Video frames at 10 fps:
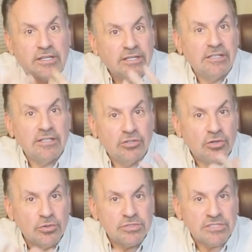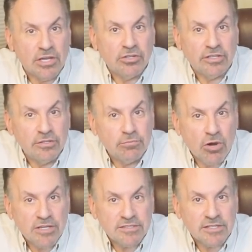killing the host cell in the
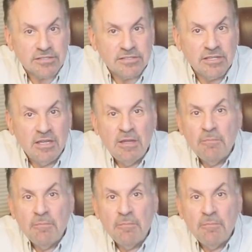process.